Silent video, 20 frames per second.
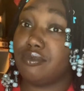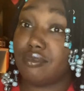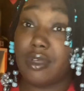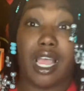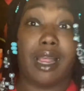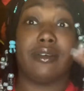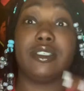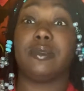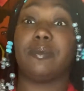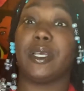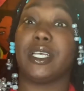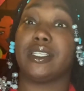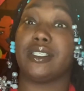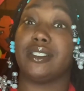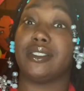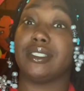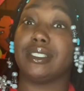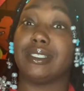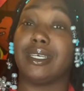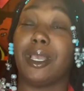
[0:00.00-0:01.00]
I respect
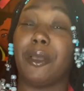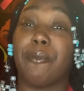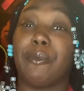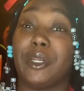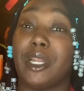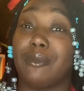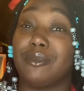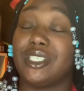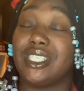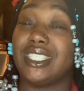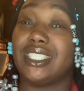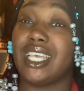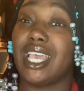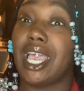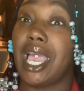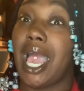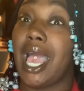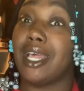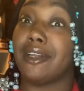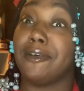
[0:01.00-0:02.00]
it, but I'm just saying,
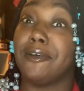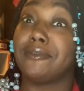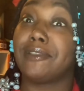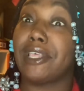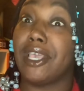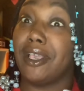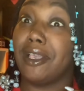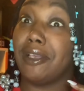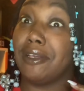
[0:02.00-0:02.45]
I don't think he